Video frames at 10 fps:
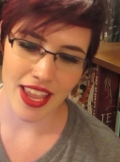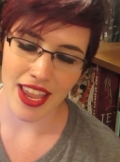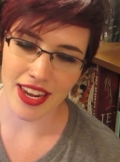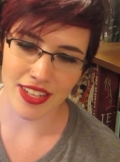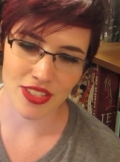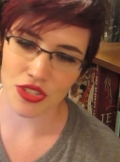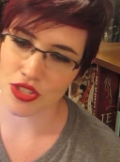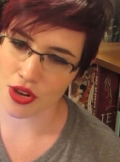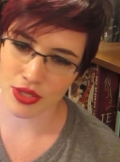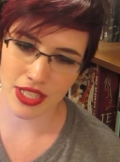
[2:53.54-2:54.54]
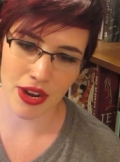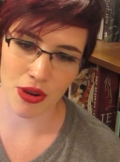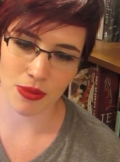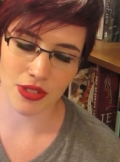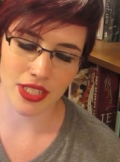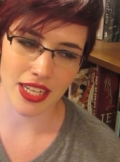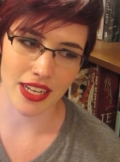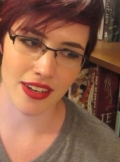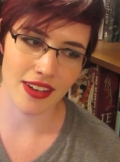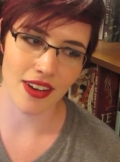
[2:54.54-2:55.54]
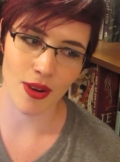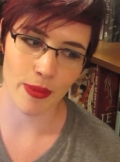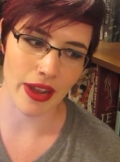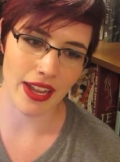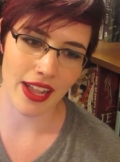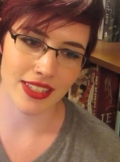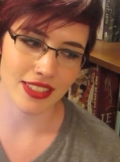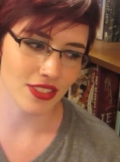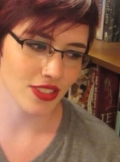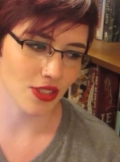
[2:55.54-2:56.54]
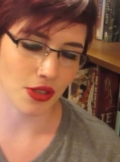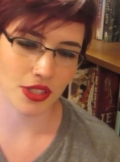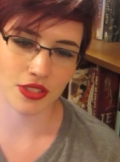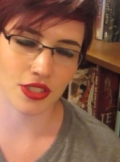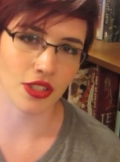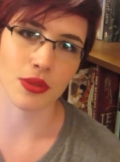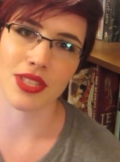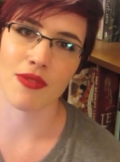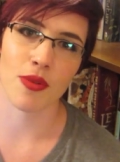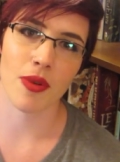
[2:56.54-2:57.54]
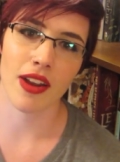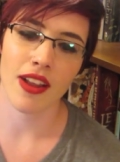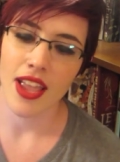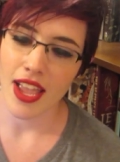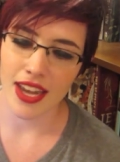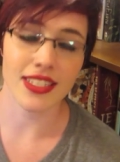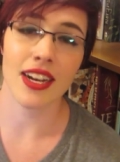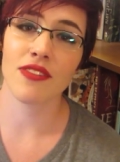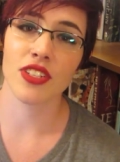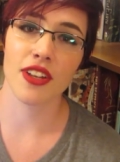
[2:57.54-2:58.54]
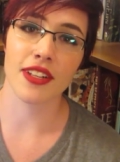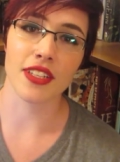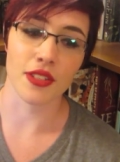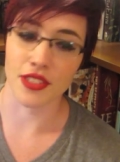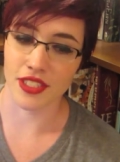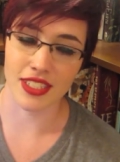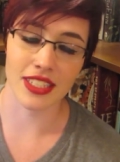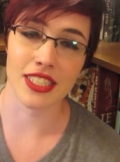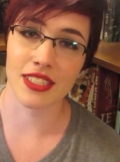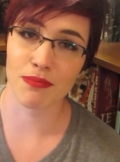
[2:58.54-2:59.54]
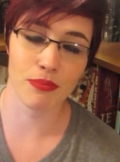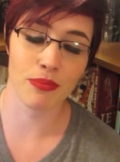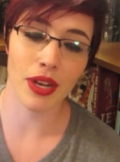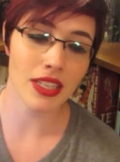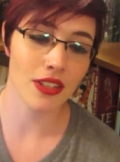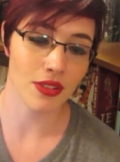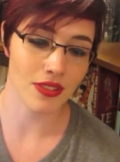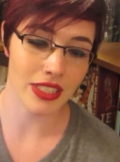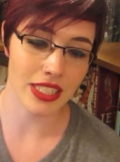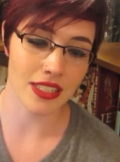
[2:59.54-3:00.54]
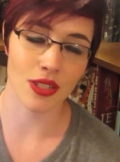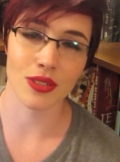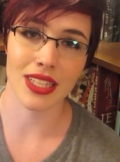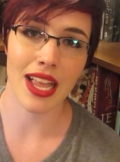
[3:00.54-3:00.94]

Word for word: It is so terrible in here. Oh my gosh, there's so there's clothes everywhere, and it's not even dirty clothes. It's just a buttload of clean clothes